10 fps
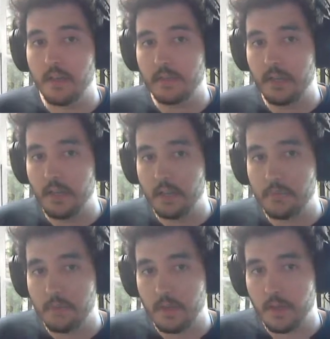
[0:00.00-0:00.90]
Check
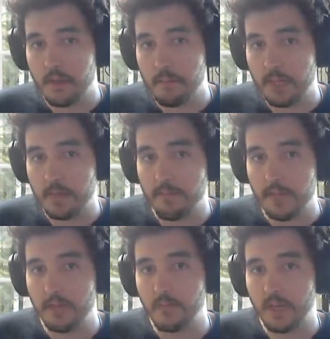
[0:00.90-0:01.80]
out, I made a
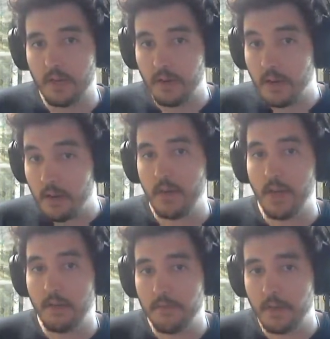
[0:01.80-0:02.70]
video where
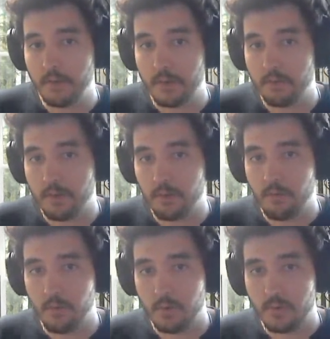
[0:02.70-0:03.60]
I found a rift of
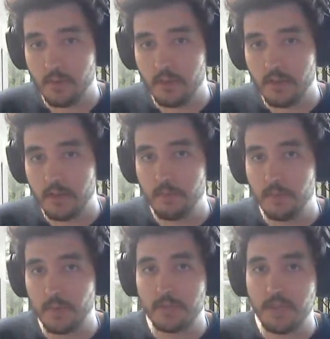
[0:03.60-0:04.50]
fortune if you
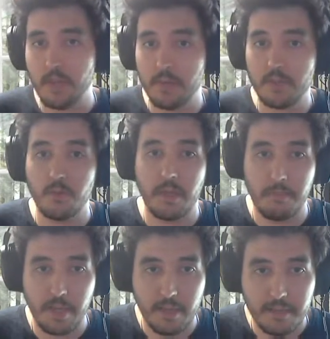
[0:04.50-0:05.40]
want to see how much you can
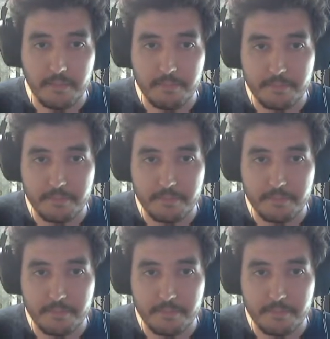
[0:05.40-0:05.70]
make.